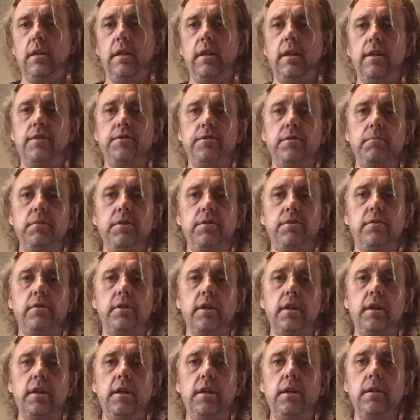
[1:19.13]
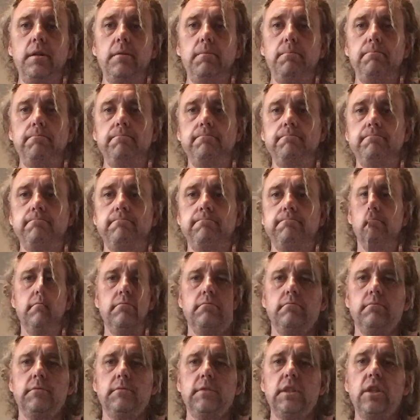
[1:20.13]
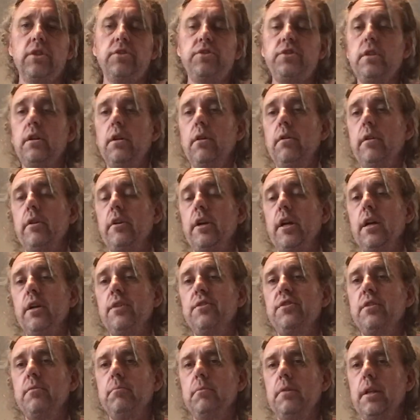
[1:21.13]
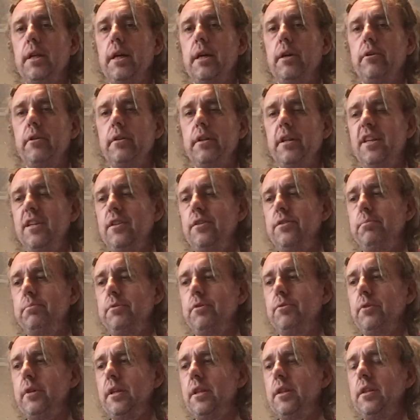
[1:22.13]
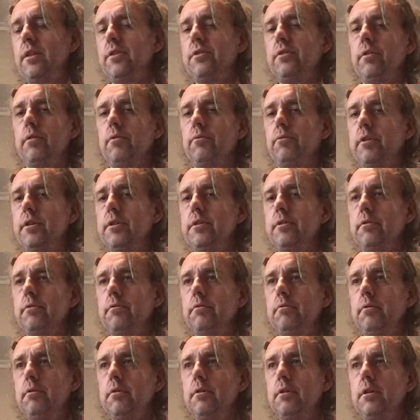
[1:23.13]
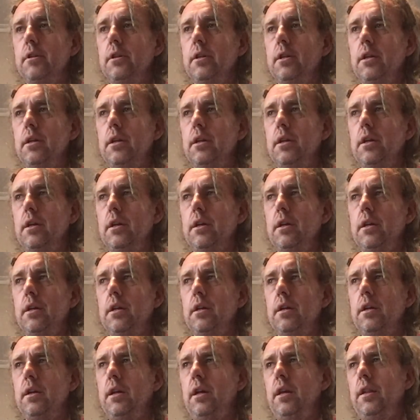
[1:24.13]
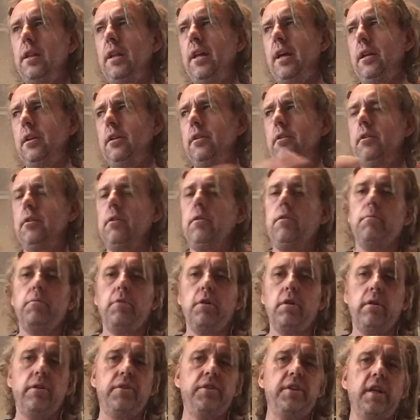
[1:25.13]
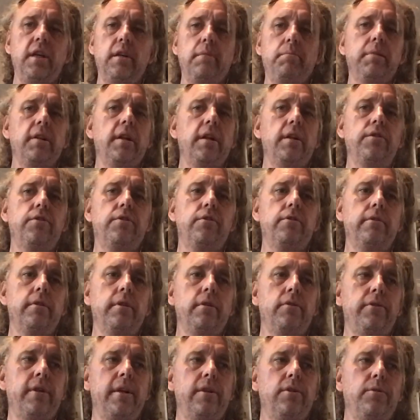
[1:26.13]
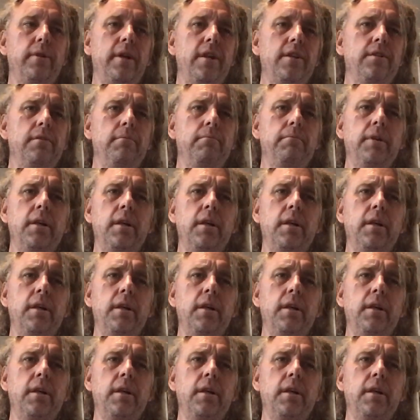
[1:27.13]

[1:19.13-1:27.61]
That's a mystery here. So there are similarities between this and the original, in that you know the murders take place during a graduation